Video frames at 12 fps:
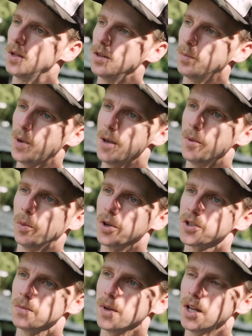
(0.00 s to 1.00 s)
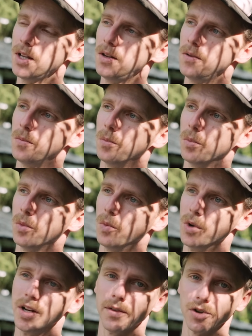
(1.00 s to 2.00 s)
The payment wasn't made.
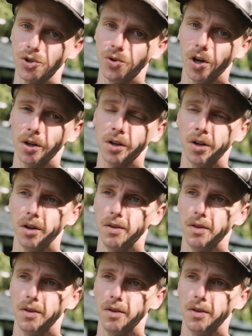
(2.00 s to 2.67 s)
We never struck.